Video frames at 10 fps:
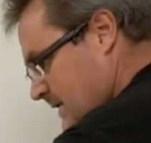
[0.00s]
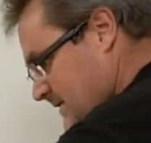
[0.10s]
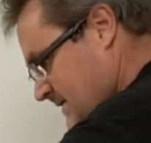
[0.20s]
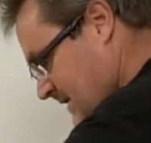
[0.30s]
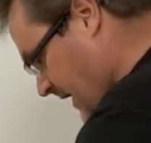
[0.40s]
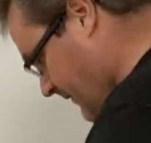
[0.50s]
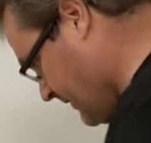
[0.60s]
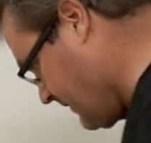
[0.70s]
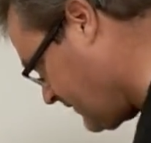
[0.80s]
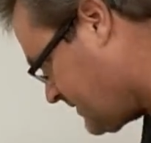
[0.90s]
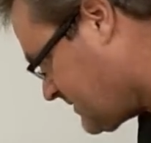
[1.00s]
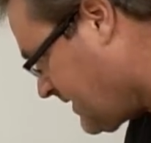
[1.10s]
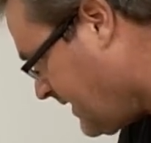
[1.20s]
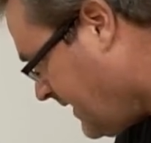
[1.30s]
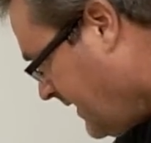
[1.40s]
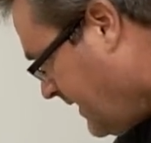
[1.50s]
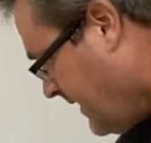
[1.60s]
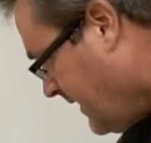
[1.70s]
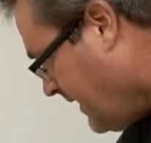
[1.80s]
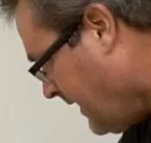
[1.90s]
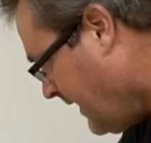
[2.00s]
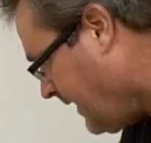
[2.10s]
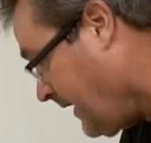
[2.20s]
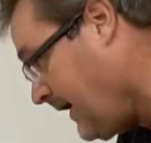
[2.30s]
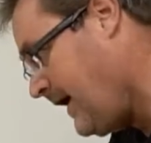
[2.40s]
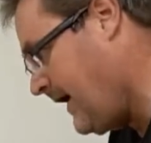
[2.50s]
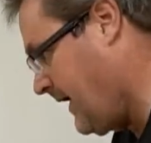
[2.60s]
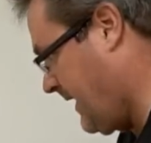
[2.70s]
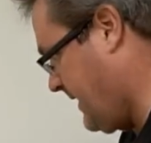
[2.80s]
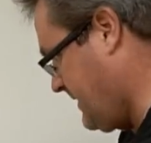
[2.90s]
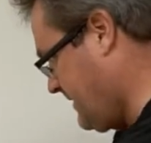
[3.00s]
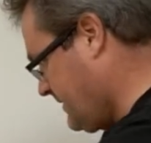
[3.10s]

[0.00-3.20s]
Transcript: see how it looks, and it